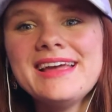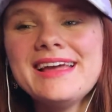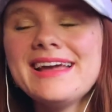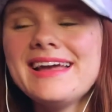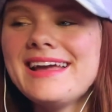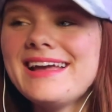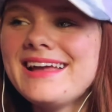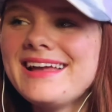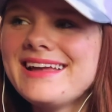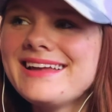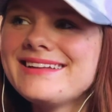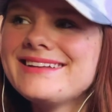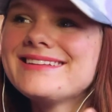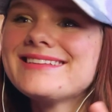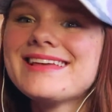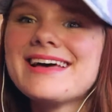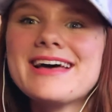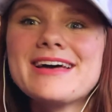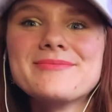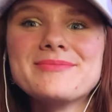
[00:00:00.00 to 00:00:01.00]
and
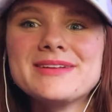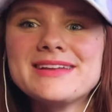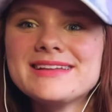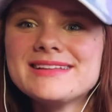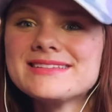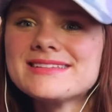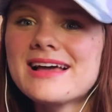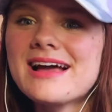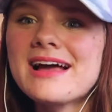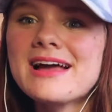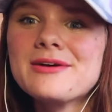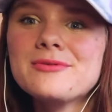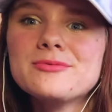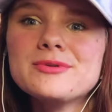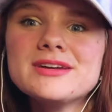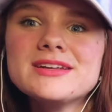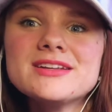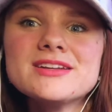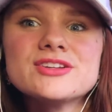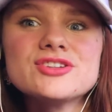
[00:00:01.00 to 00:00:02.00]
that means I
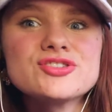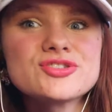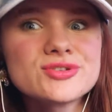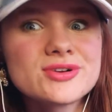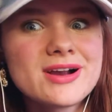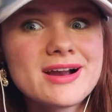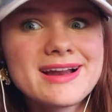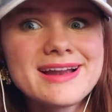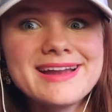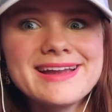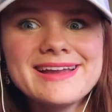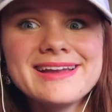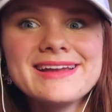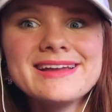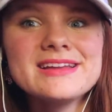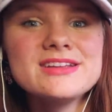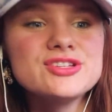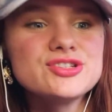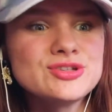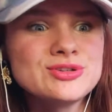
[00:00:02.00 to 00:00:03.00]
would try
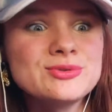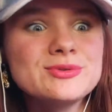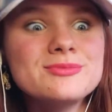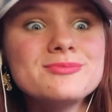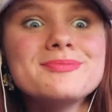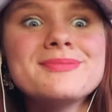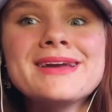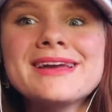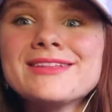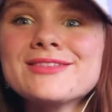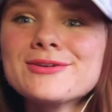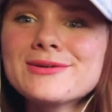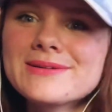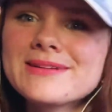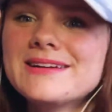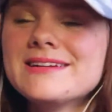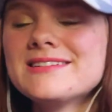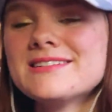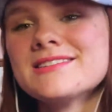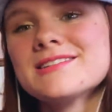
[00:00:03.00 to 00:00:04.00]
to make the
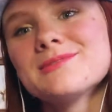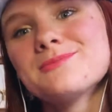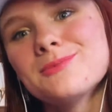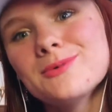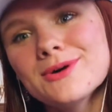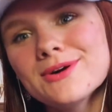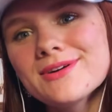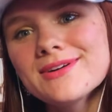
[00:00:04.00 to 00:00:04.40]
relationship work.